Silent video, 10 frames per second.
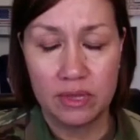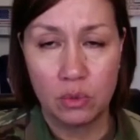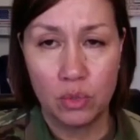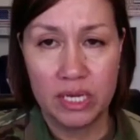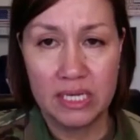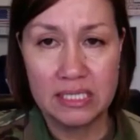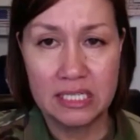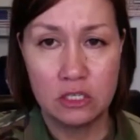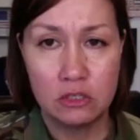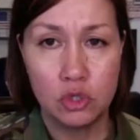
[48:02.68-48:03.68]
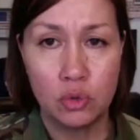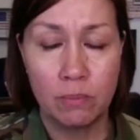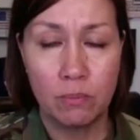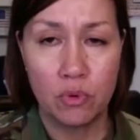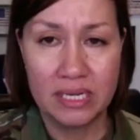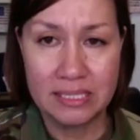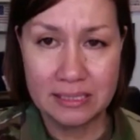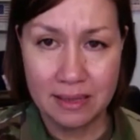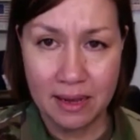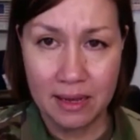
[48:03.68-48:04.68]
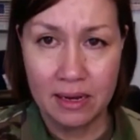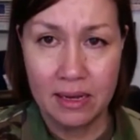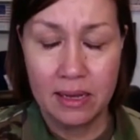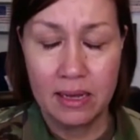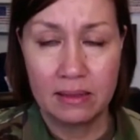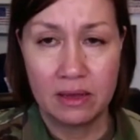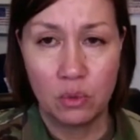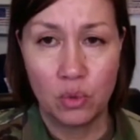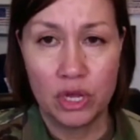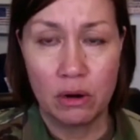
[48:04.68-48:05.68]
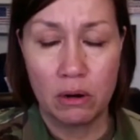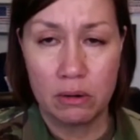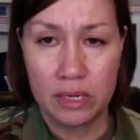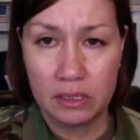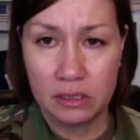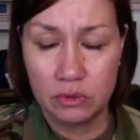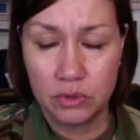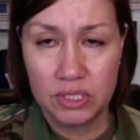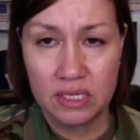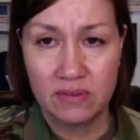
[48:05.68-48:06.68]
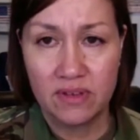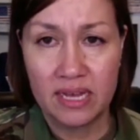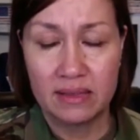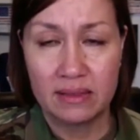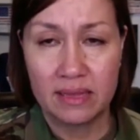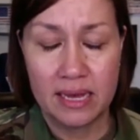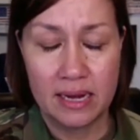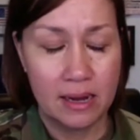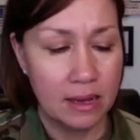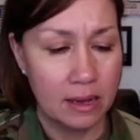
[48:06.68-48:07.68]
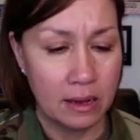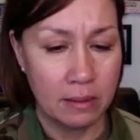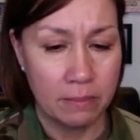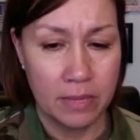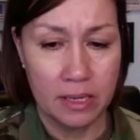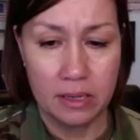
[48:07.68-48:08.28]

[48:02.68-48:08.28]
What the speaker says: that we continue to embrace that, and that we are inclusive, and that,